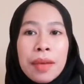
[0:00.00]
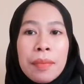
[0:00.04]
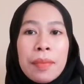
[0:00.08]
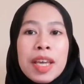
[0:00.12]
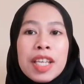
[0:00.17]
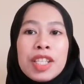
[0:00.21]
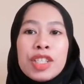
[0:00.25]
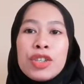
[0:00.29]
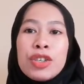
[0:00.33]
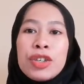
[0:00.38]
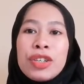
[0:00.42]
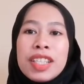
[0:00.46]
the
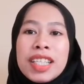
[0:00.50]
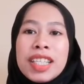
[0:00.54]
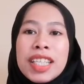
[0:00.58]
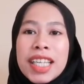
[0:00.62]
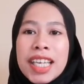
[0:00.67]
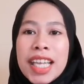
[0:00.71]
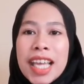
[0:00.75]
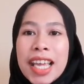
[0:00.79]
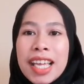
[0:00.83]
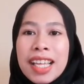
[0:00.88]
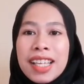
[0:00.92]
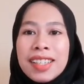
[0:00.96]
maturity
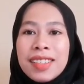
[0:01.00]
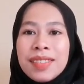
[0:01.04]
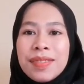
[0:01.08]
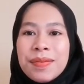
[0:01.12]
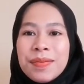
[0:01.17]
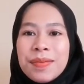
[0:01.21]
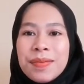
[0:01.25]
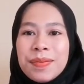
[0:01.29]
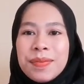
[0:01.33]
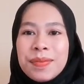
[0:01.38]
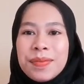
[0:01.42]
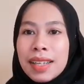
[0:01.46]
date.
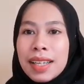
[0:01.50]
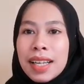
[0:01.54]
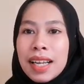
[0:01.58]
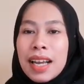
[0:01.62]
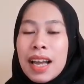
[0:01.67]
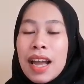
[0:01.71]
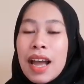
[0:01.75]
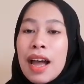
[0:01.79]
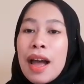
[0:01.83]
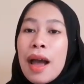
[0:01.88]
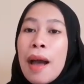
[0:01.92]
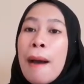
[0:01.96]

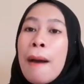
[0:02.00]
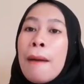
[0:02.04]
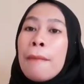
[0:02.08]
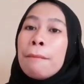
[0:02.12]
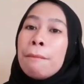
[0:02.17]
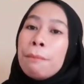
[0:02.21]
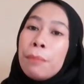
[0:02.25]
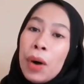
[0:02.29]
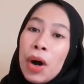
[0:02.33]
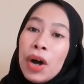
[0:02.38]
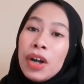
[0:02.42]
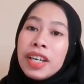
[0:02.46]

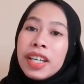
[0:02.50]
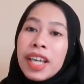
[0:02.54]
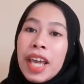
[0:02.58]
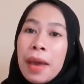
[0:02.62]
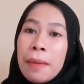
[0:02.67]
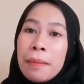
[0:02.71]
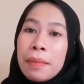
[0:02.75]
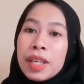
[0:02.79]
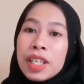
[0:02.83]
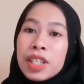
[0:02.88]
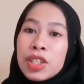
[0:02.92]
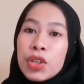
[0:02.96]
Bond
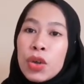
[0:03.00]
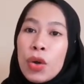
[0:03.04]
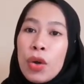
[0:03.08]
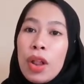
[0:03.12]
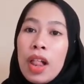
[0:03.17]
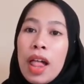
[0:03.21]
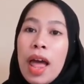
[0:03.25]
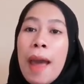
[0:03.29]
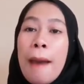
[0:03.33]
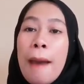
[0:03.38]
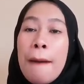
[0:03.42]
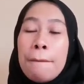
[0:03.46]
can be
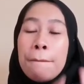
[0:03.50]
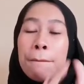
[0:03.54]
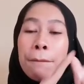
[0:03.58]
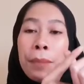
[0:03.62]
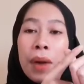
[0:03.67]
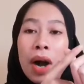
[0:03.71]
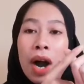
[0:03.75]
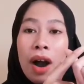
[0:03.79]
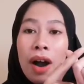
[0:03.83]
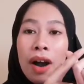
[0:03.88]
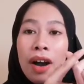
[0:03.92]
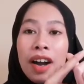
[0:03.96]
sold at
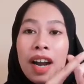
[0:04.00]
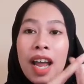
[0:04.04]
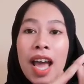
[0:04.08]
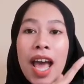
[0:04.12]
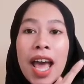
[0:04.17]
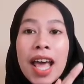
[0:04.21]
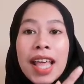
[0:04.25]
par,